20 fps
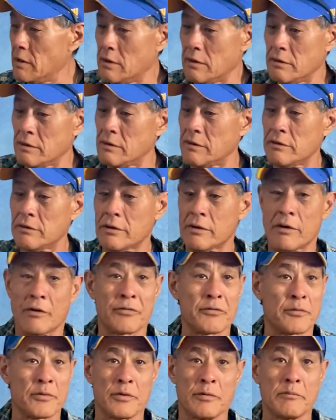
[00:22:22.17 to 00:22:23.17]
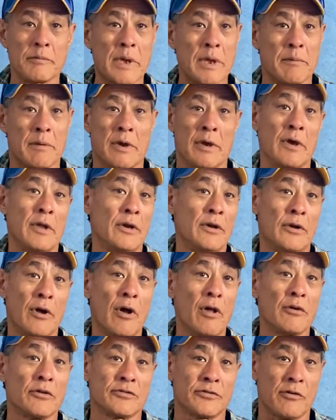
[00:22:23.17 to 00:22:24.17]
and you can go through maybe
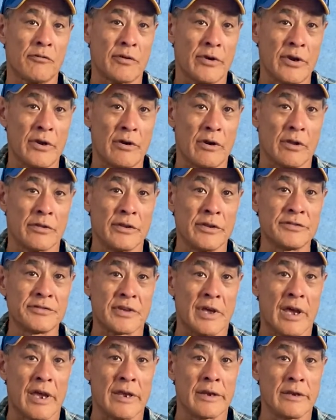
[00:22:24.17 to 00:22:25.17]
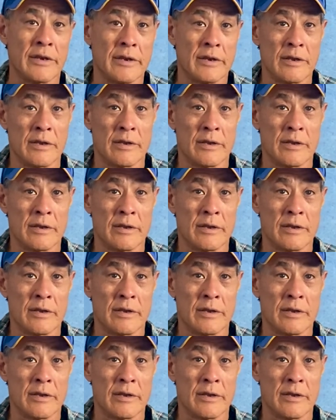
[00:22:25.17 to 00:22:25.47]
$100 over here on this side.